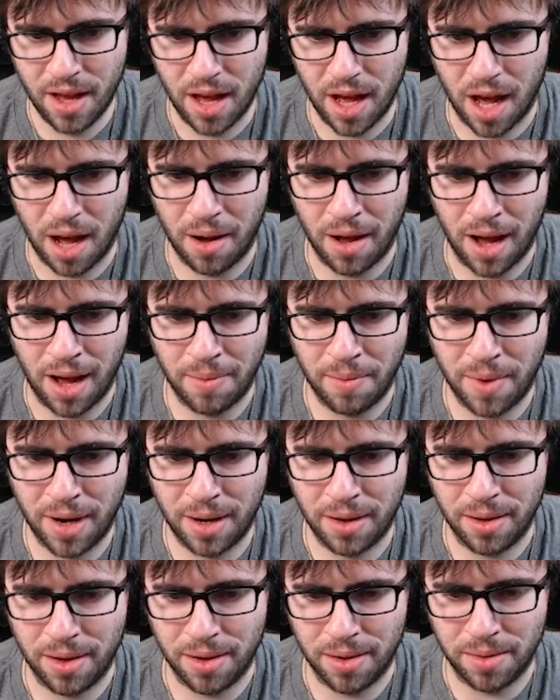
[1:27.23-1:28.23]
I want
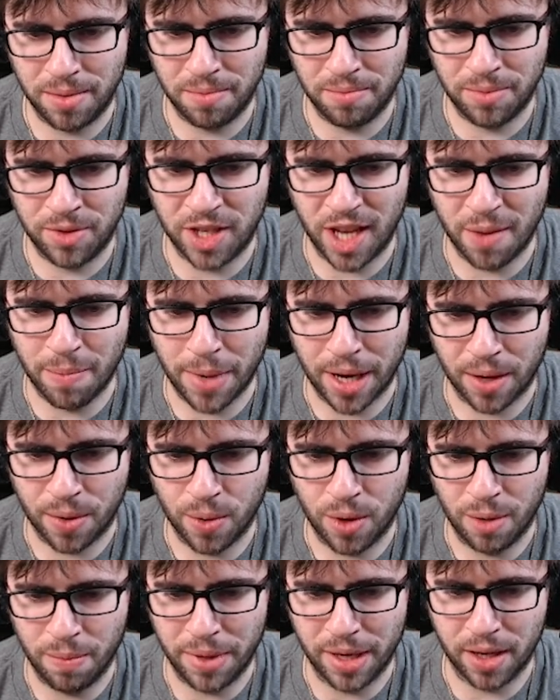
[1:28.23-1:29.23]
to save my
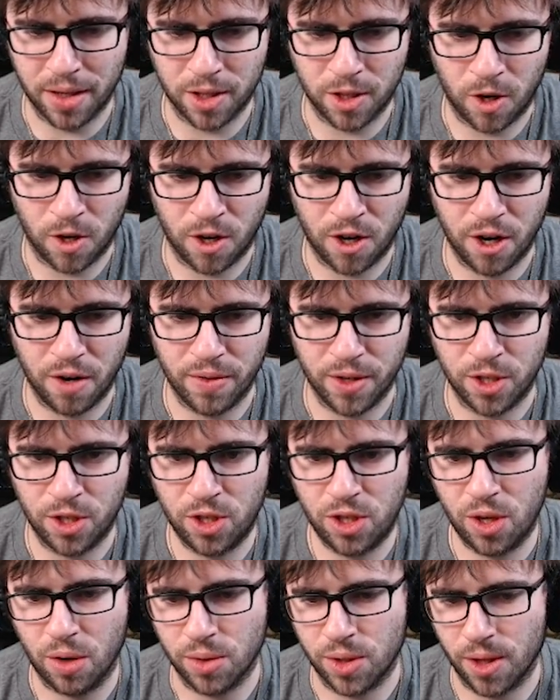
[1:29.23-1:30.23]
coin because our curve is
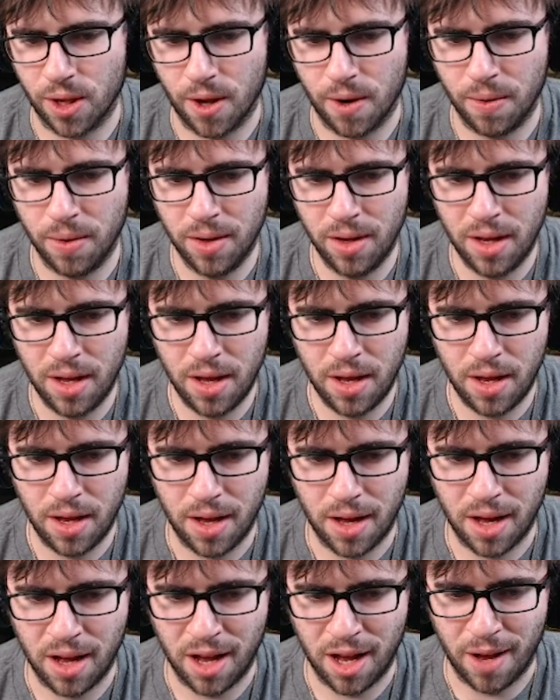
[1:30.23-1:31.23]
so slow.
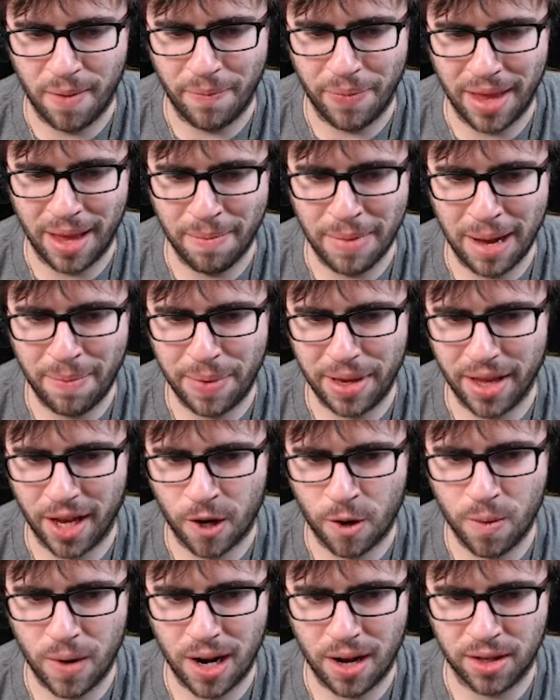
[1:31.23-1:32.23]
It might be like
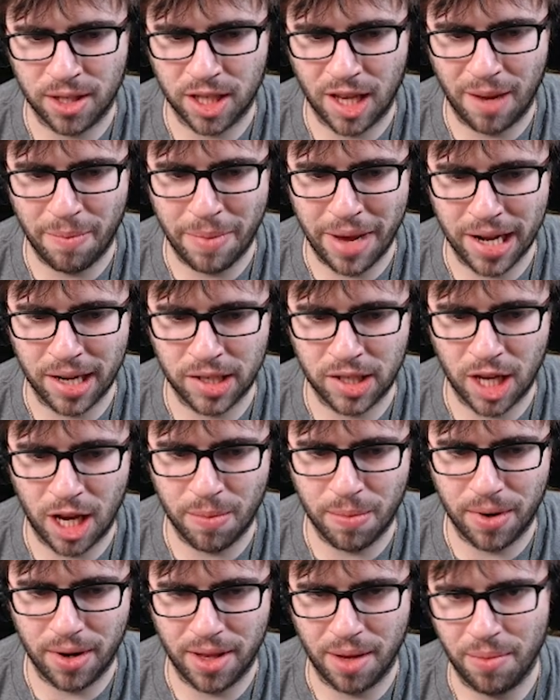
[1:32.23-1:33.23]
coin out escape Mana
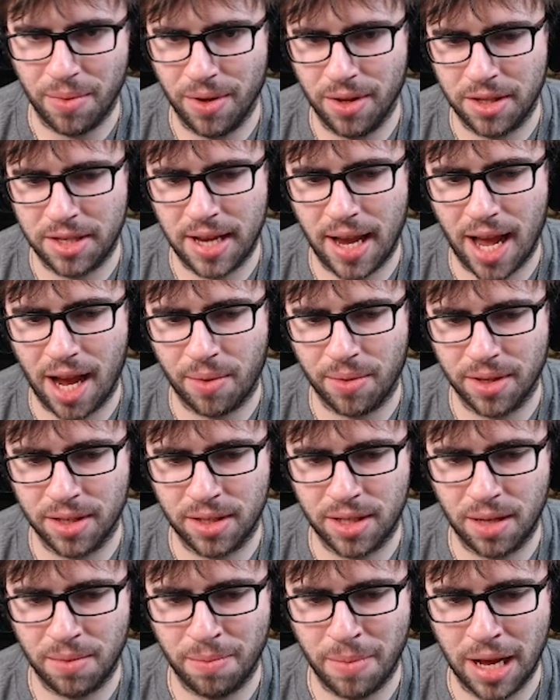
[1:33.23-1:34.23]
Saber, then we'll attack with
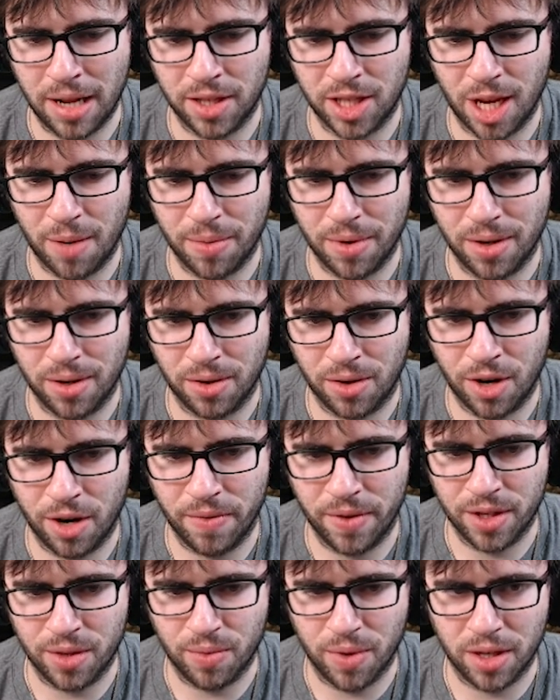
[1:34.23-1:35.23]
the Mana Saber, curve
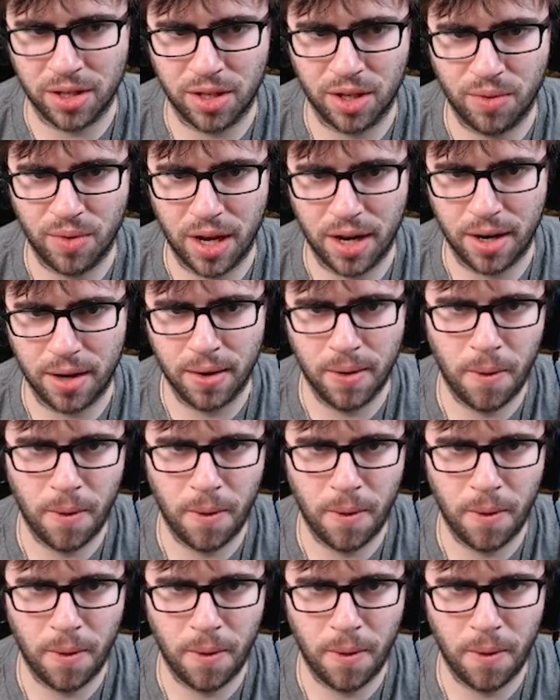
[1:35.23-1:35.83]
into Rusty Raider.